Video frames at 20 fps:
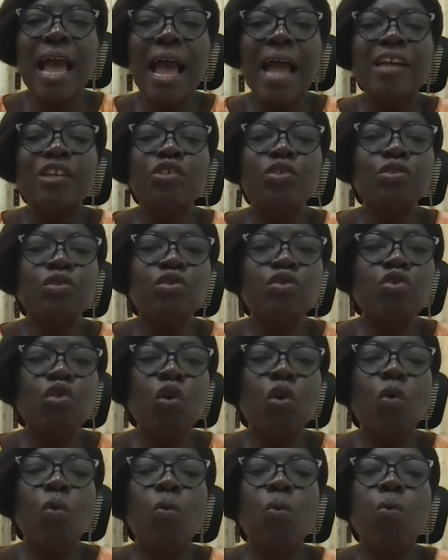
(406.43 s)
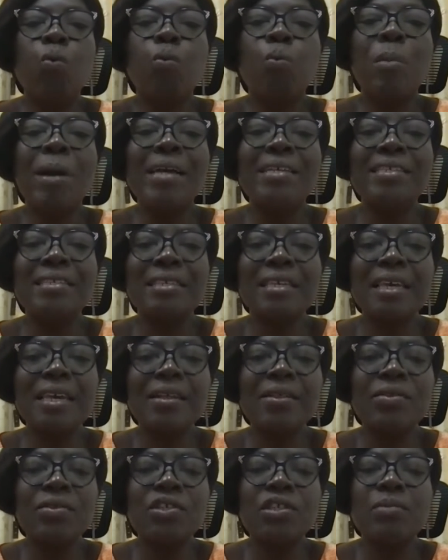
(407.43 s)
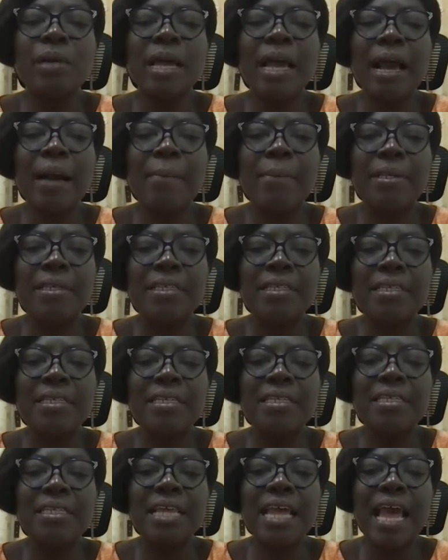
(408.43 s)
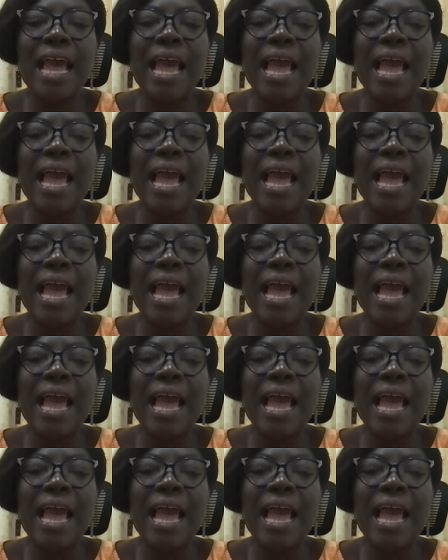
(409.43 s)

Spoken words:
I should know my skills, my capacities,